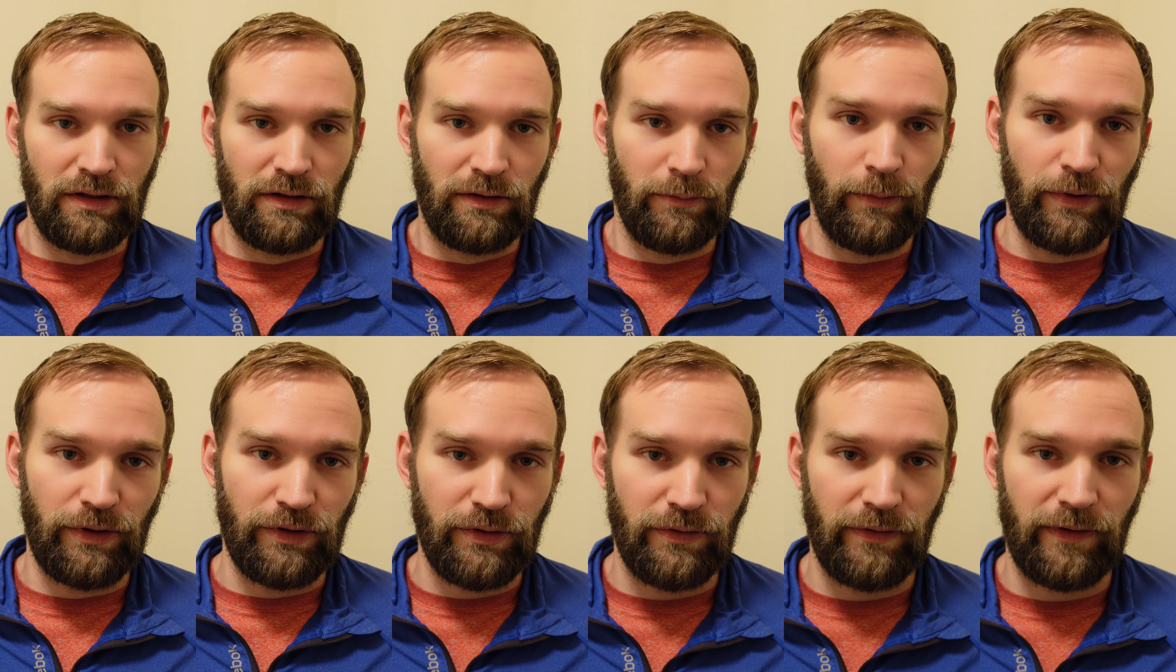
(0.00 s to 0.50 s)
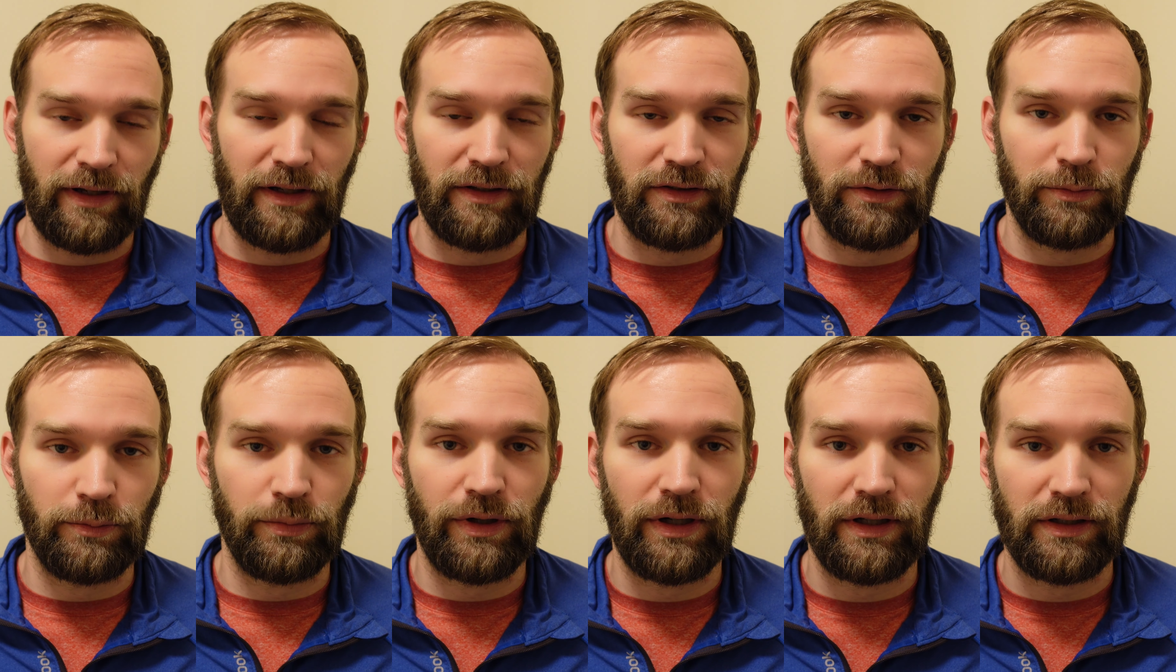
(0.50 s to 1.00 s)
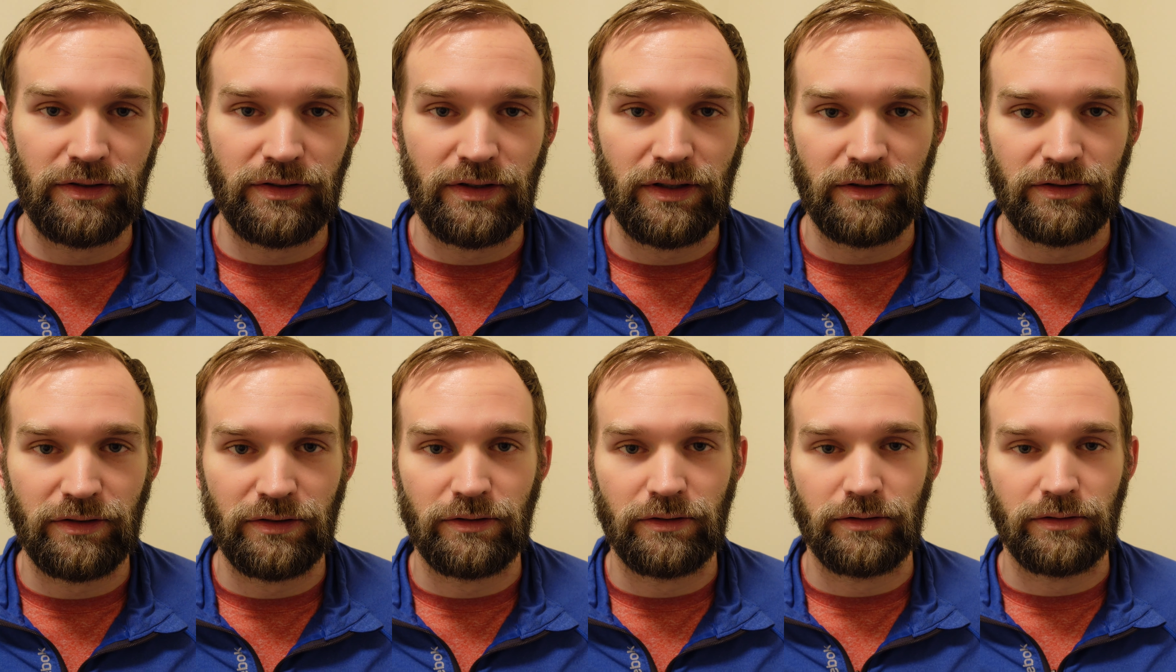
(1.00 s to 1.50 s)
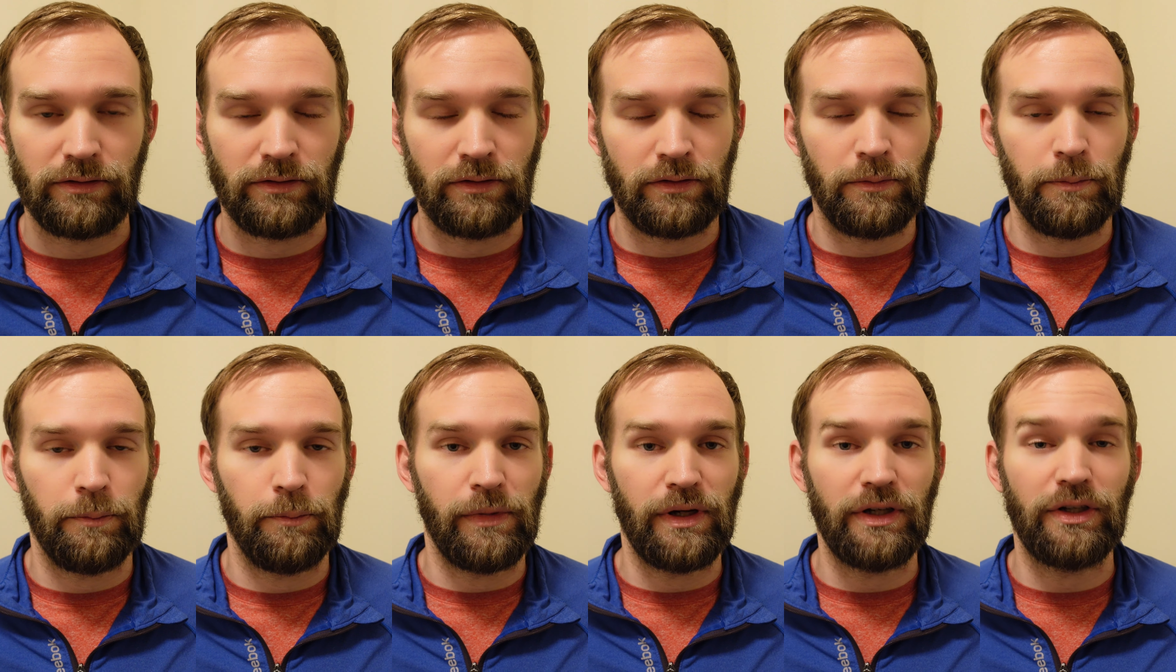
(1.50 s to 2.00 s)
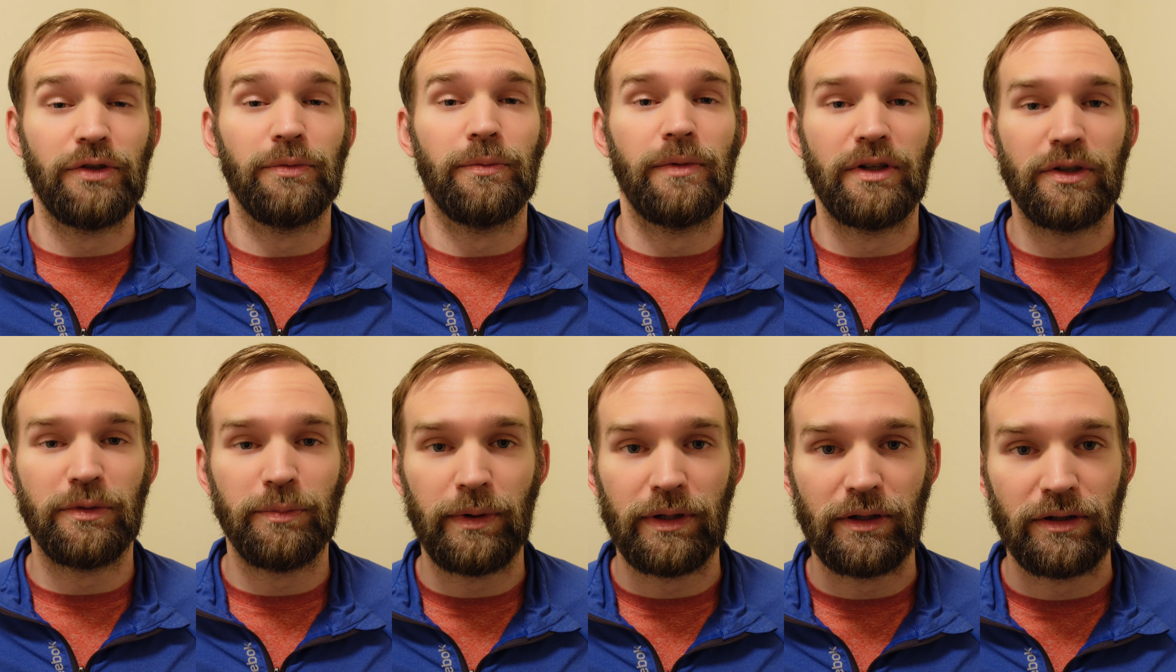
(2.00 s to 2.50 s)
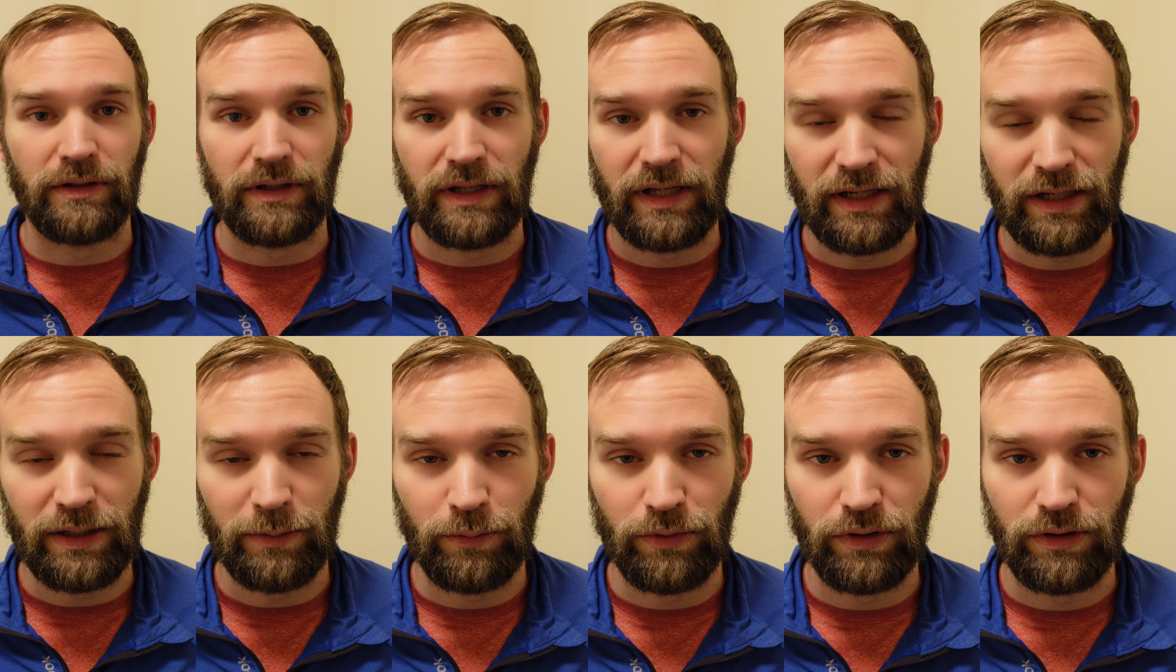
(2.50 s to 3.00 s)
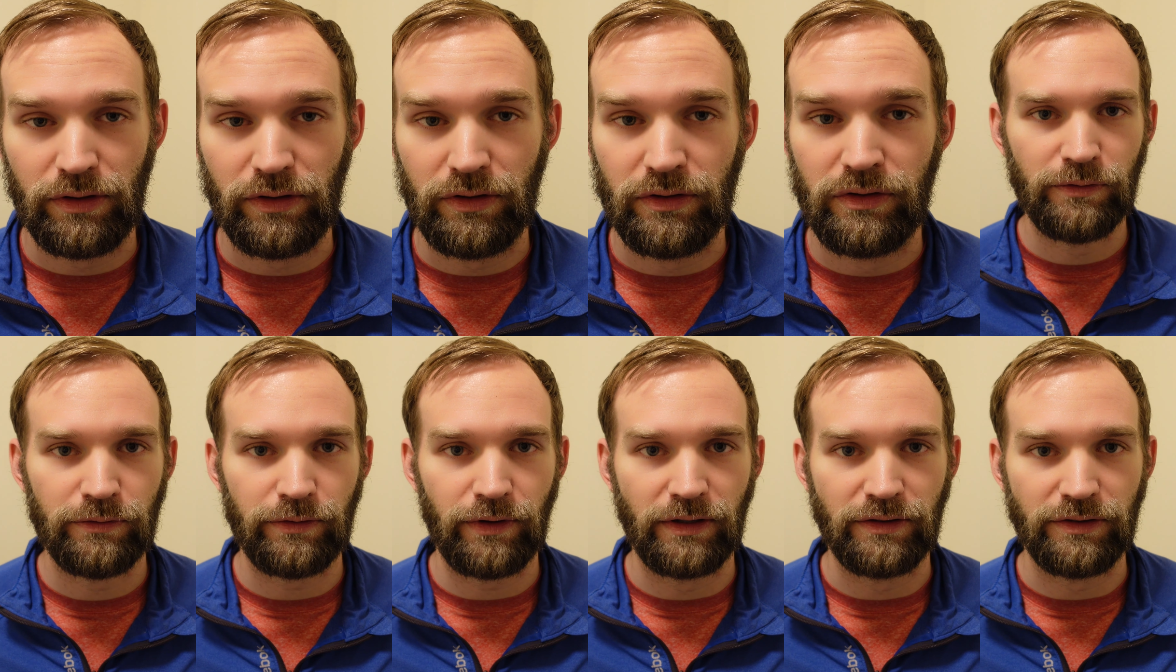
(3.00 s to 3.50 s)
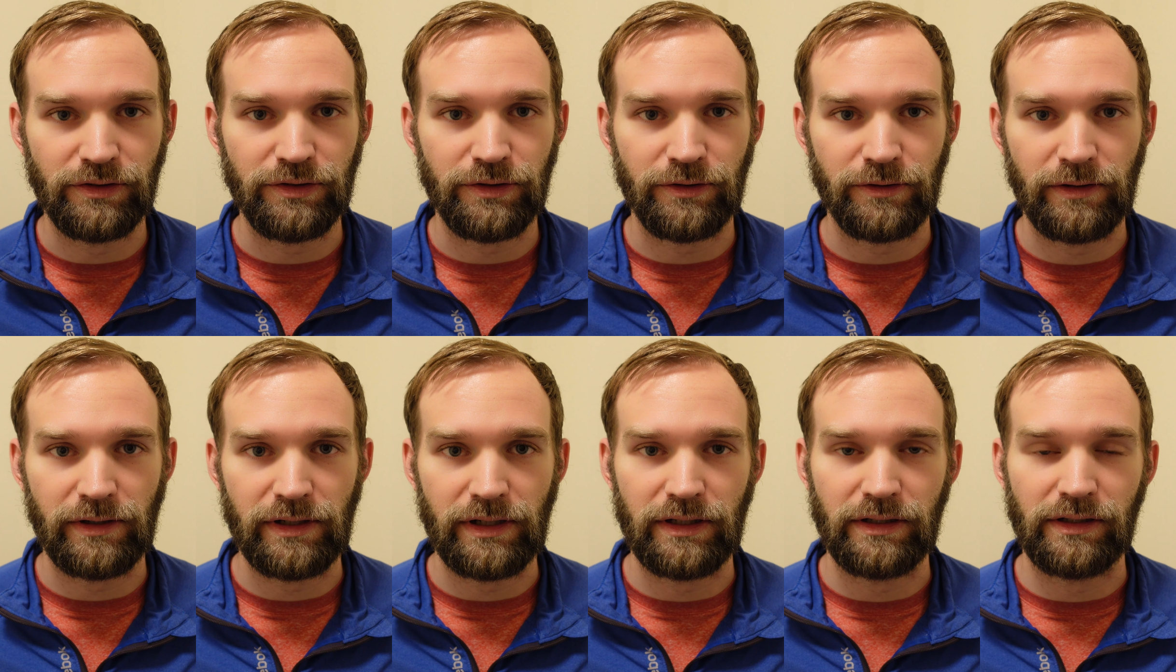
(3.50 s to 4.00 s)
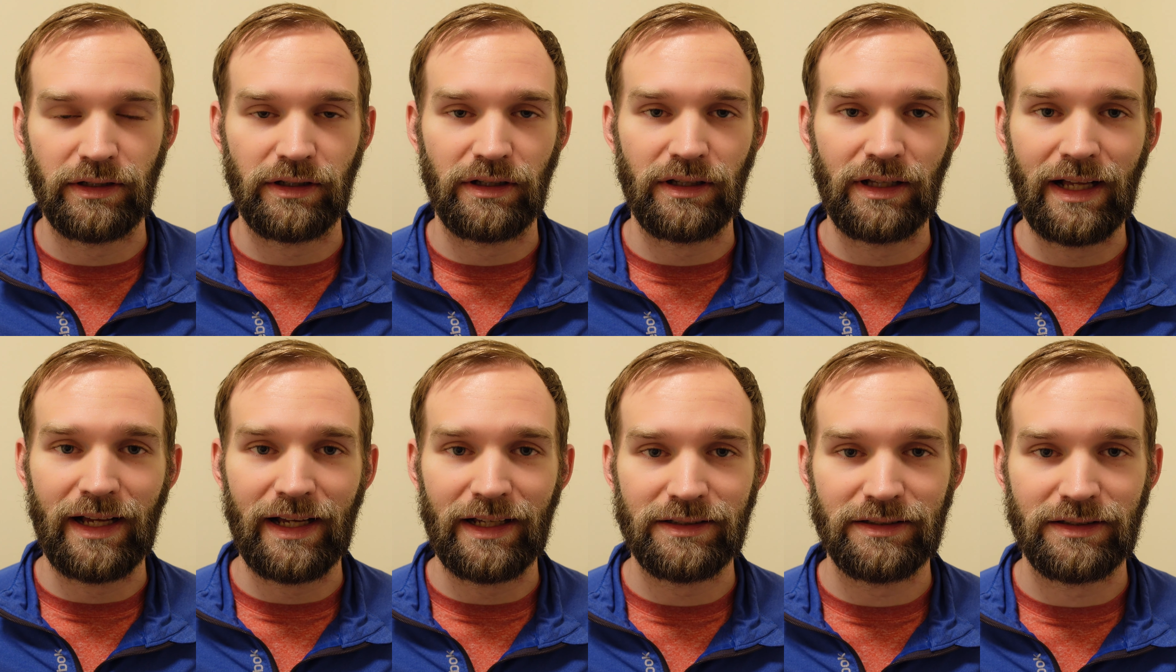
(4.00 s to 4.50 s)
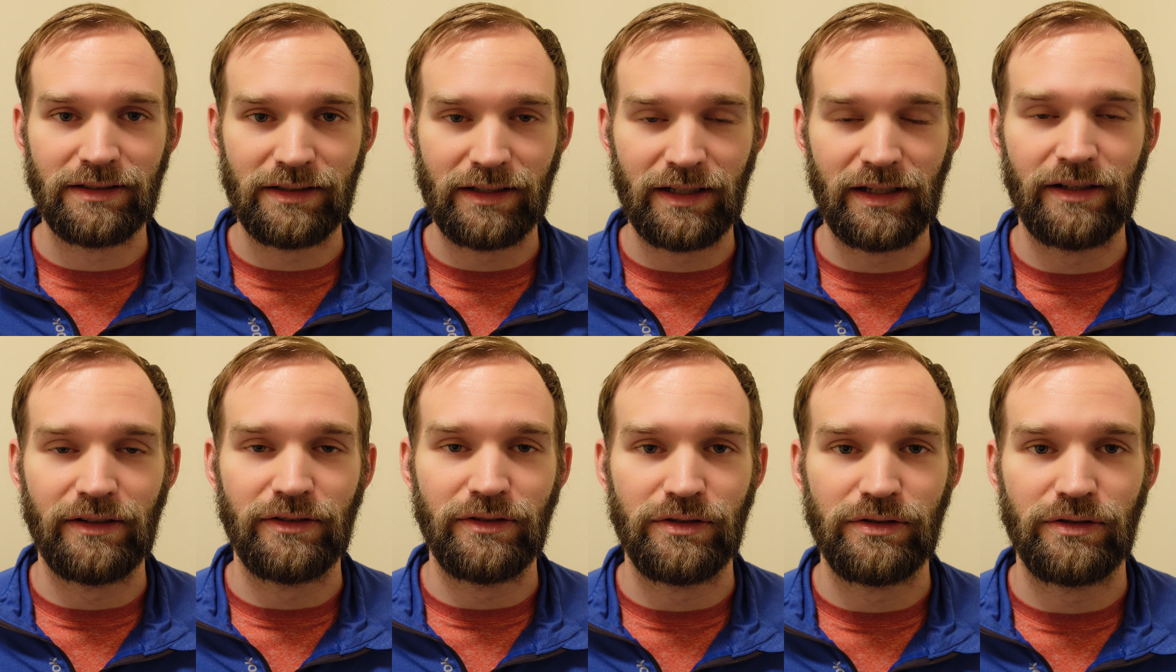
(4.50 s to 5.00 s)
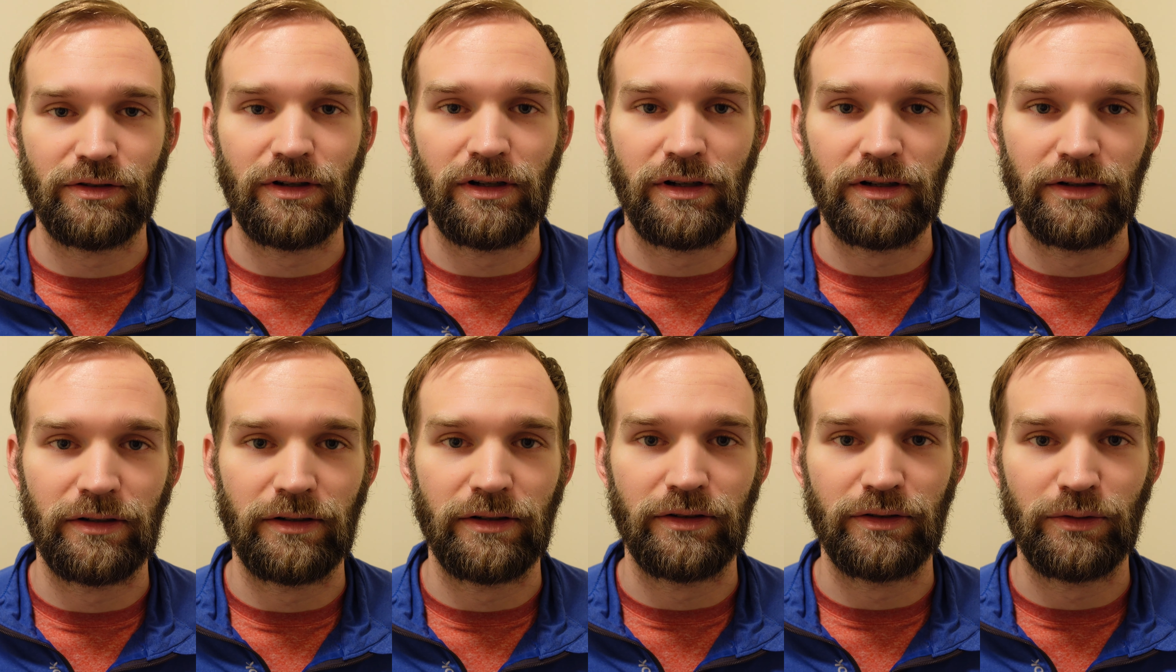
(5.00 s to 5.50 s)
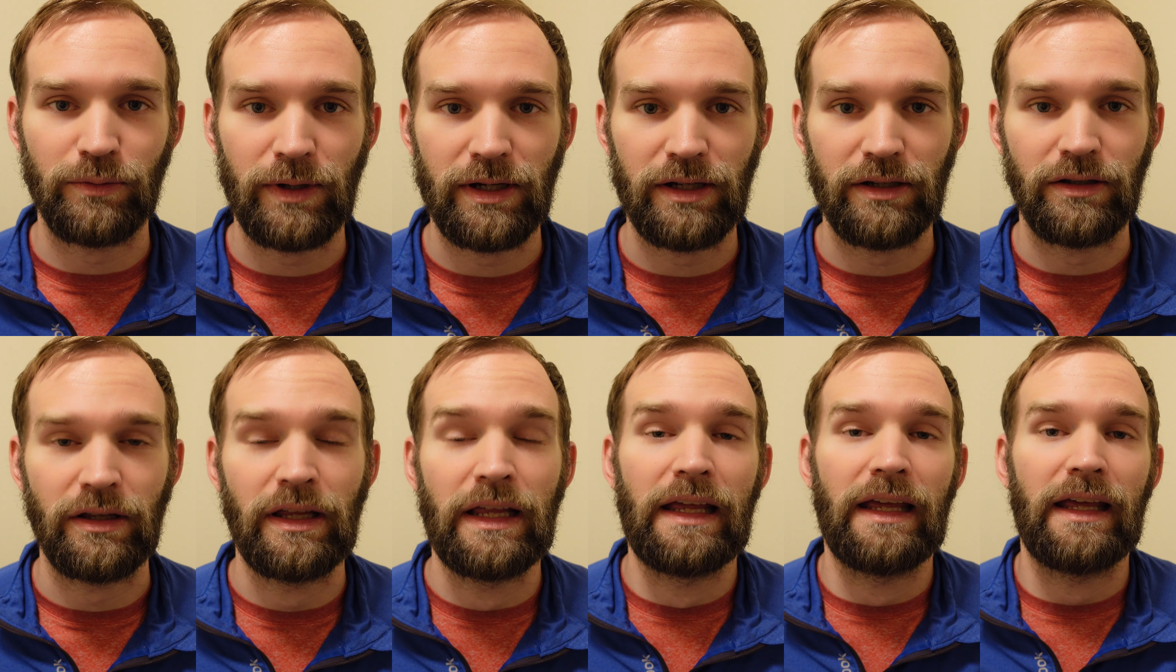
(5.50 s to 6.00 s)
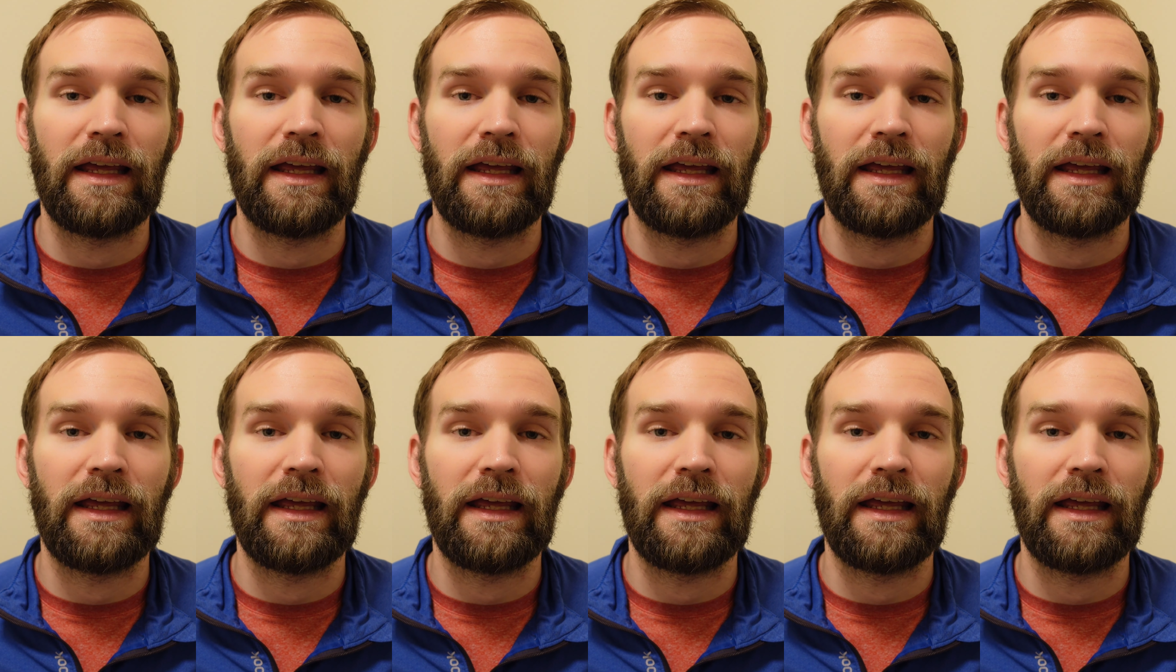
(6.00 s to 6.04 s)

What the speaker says: Much faster processor, much better cameras, front screen, the glass has gotten stronger as well,